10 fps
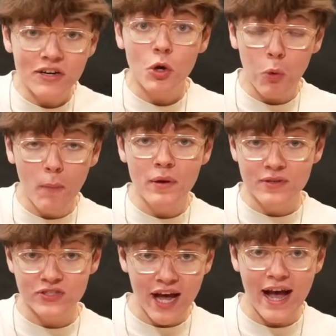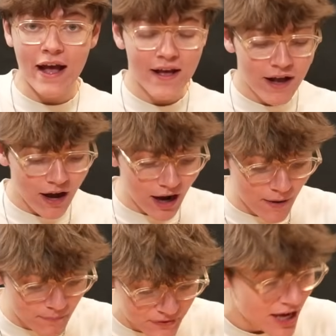And Quabby was there.
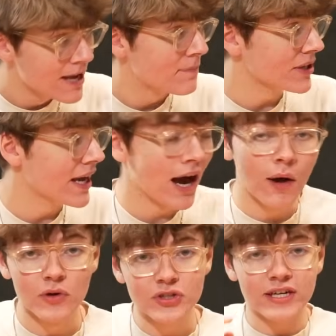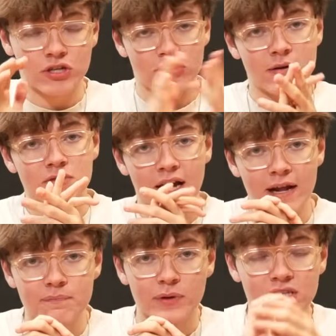Um, but yeah, I wasn't going to stream
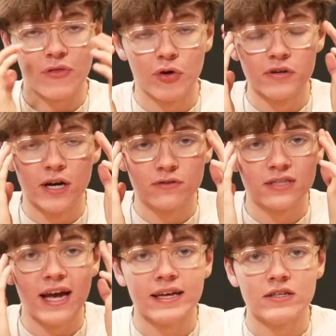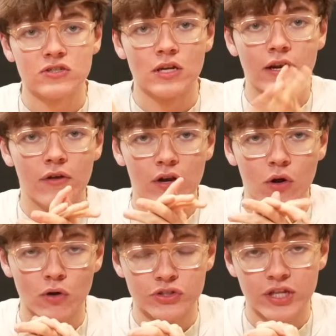today because I thought, you know, today is the, you know, the
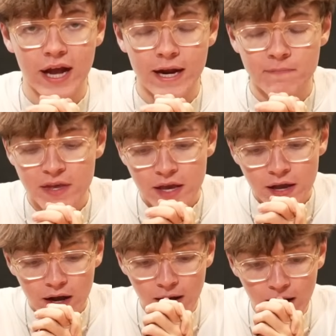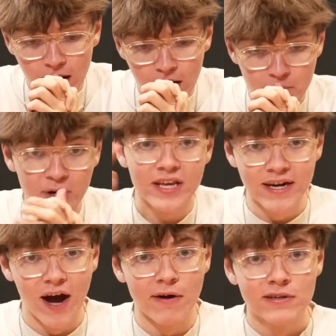Lord's Day. Uh, but, you
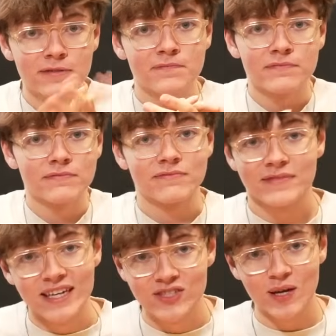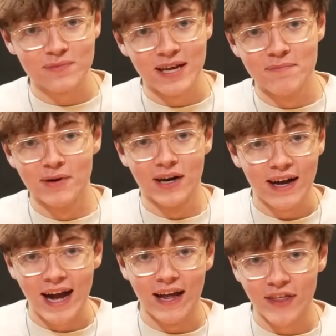know, it's
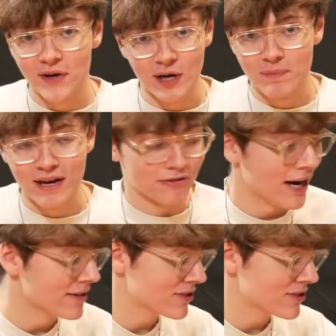September and I got to pay rent.